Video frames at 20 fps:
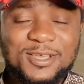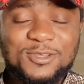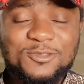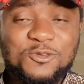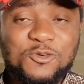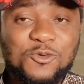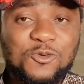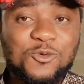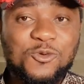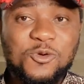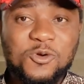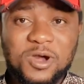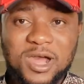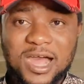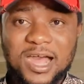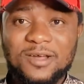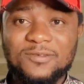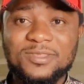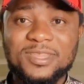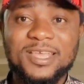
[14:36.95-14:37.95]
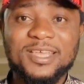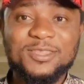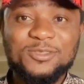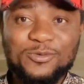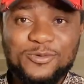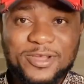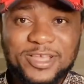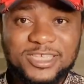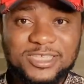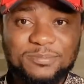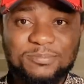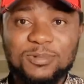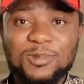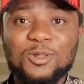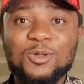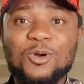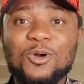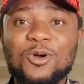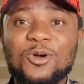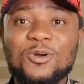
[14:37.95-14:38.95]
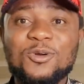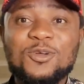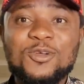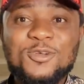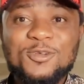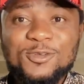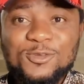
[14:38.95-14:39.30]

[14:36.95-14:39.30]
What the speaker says: to go out there to explore,